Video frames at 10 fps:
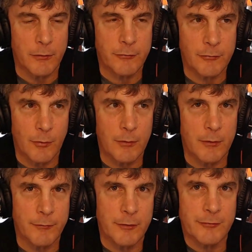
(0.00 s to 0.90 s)

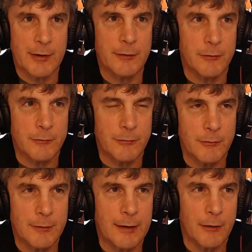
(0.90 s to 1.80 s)
sure of the signals
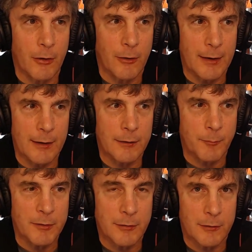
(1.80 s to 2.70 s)
that are
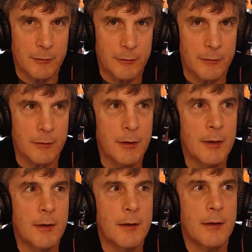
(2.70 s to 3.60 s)
in a particular